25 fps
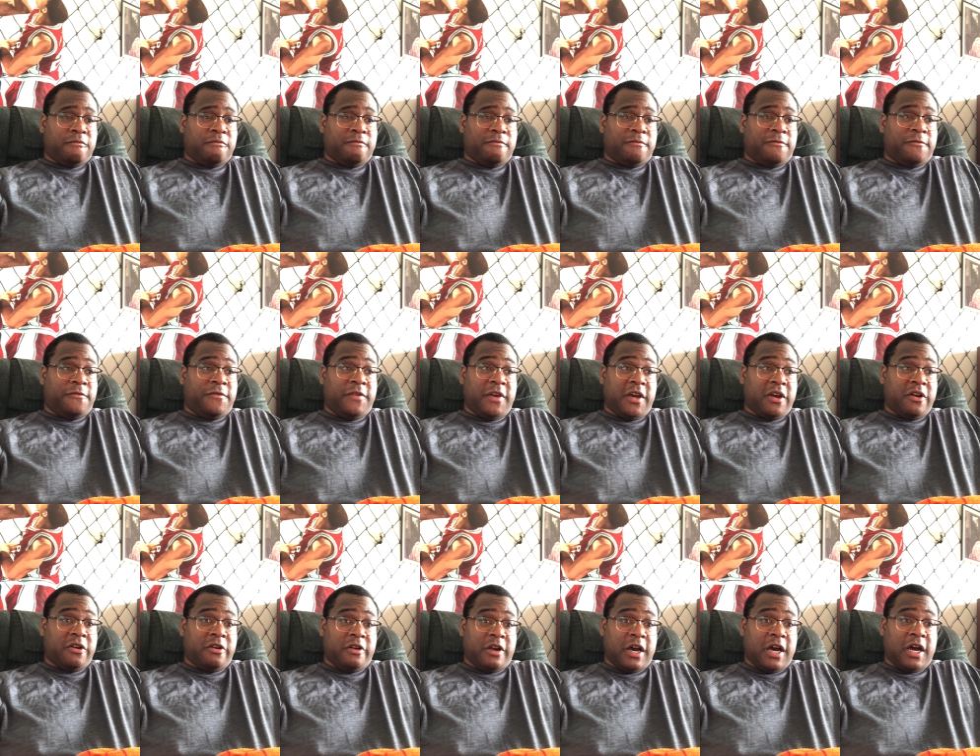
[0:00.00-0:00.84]

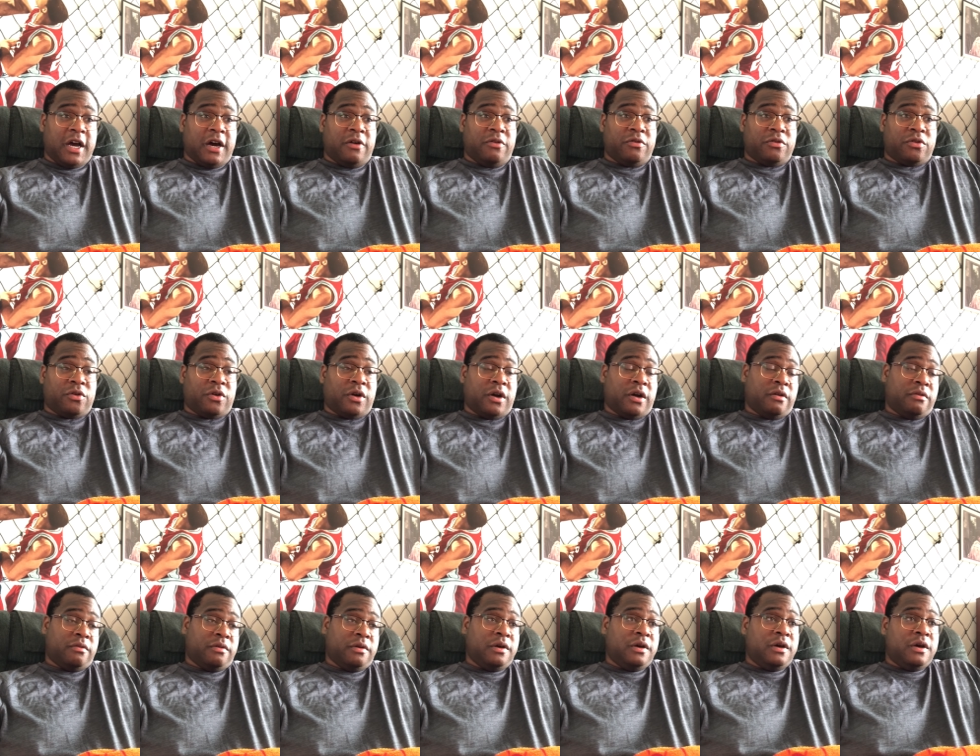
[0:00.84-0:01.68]
figured out
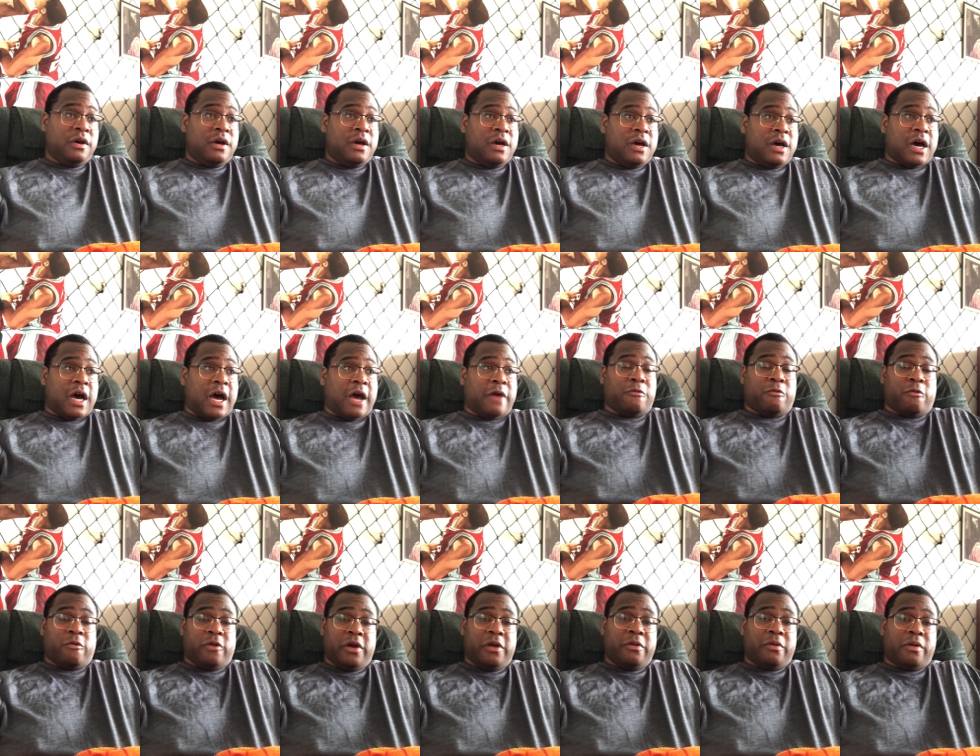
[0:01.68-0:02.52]
or I
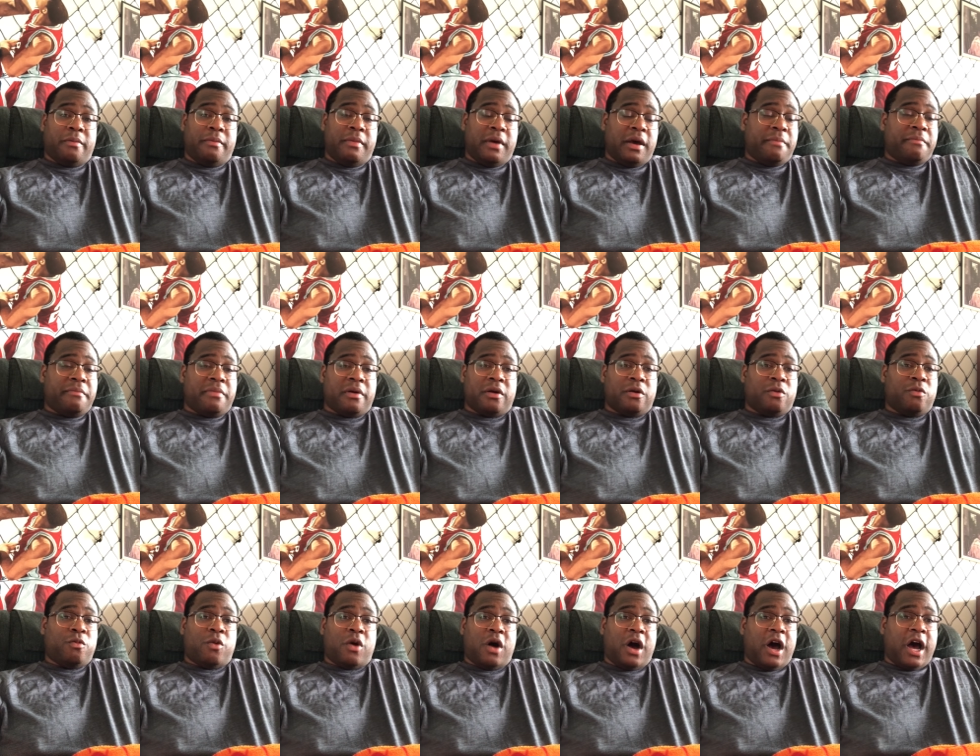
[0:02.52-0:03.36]
re
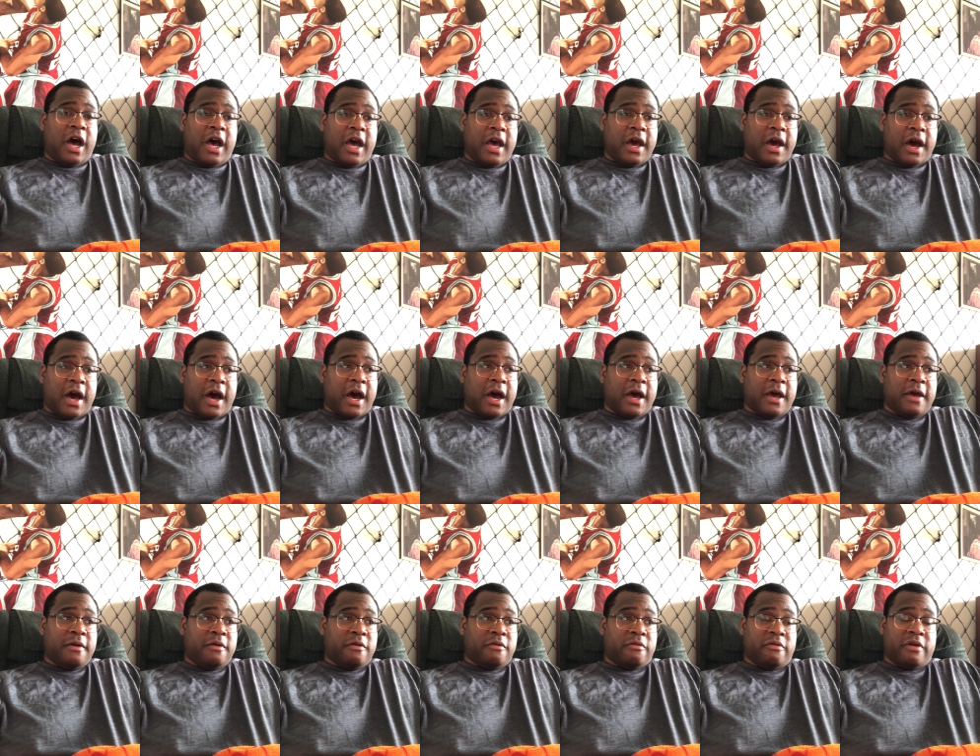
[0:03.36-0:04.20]
remembered why
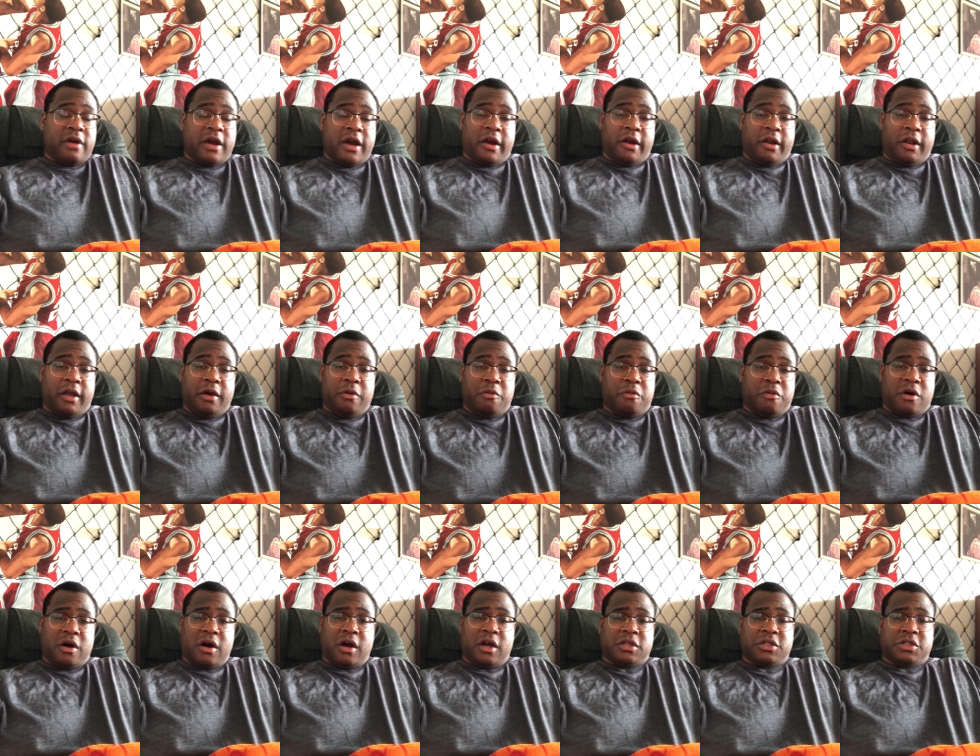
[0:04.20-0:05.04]
I rarely
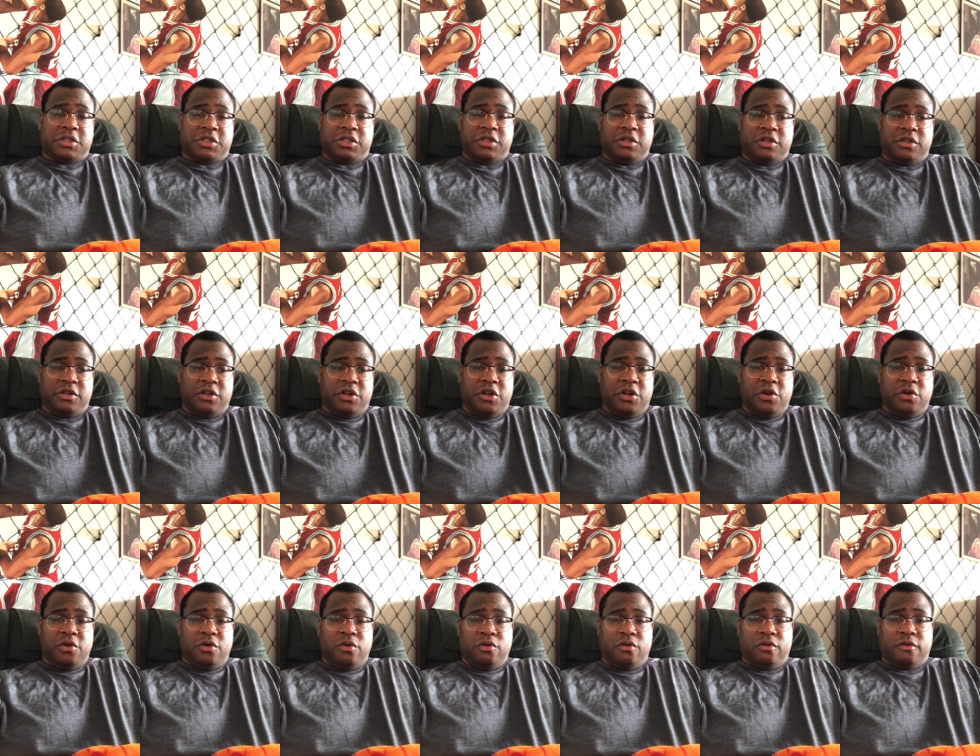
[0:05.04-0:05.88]
watch
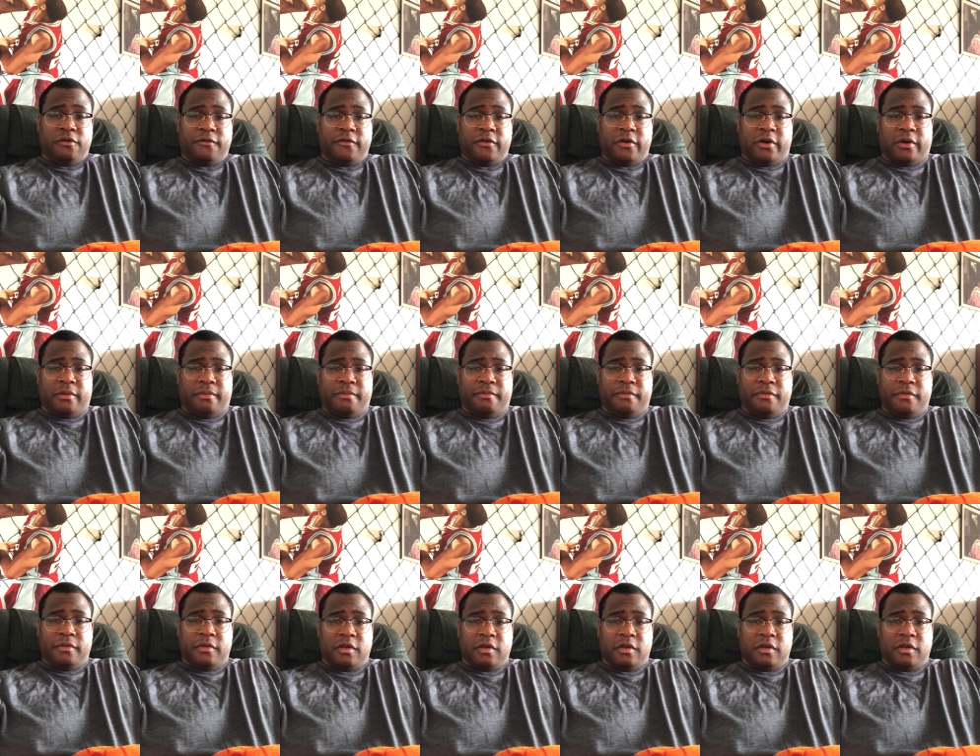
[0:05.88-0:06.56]
news from